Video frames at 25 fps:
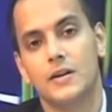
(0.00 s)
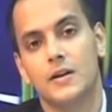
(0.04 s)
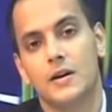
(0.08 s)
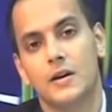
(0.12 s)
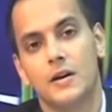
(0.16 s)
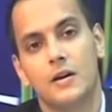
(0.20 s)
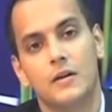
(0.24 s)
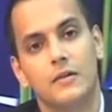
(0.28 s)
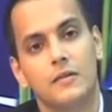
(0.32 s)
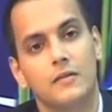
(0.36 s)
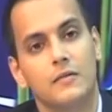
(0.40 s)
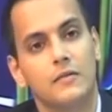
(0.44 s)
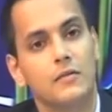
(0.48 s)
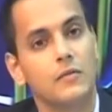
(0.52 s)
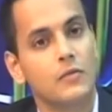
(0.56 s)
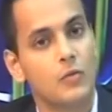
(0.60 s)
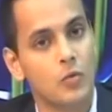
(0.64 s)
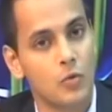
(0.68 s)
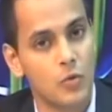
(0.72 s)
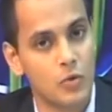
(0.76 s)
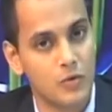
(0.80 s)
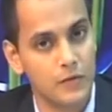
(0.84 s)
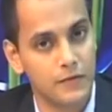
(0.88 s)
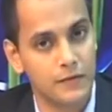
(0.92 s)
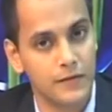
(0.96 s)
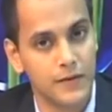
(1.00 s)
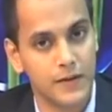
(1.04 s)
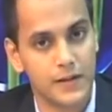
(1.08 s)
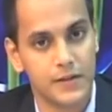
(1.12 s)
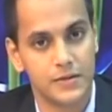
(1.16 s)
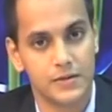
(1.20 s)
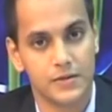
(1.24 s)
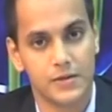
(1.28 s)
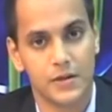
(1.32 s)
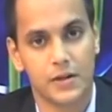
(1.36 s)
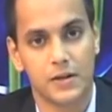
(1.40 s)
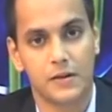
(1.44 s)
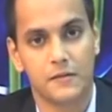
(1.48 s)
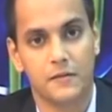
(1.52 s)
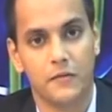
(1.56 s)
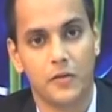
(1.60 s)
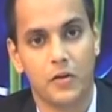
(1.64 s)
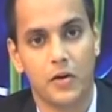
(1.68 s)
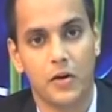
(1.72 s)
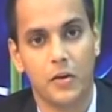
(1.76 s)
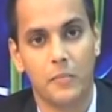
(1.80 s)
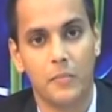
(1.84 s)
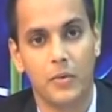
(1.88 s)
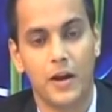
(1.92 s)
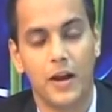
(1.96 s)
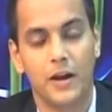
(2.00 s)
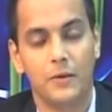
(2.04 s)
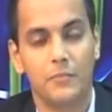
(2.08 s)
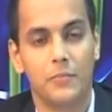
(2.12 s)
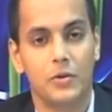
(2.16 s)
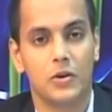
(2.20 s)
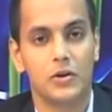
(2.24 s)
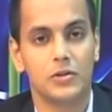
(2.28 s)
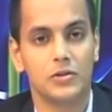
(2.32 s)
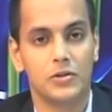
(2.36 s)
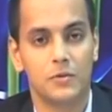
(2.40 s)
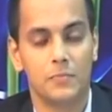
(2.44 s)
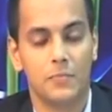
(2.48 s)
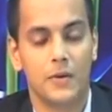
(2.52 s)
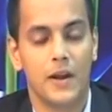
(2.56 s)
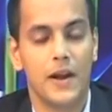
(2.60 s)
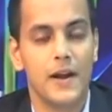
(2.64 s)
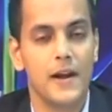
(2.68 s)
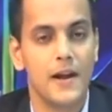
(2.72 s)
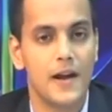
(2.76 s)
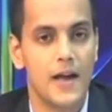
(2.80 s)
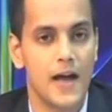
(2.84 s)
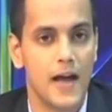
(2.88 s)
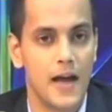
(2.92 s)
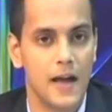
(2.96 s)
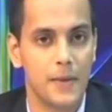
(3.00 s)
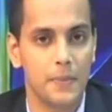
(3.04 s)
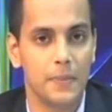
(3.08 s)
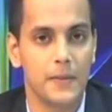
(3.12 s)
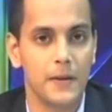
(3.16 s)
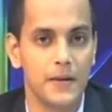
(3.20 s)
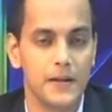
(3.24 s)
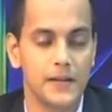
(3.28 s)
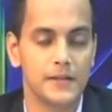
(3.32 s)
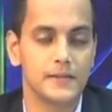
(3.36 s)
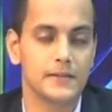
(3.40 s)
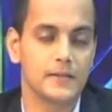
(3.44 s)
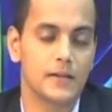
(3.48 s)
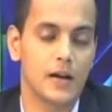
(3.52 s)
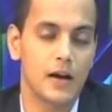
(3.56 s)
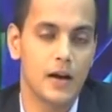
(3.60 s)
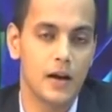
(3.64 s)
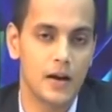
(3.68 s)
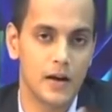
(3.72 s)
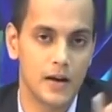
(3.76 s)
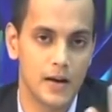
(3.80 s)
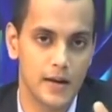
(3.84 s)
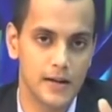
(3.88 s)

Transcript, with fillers: where also we had kind of equated the work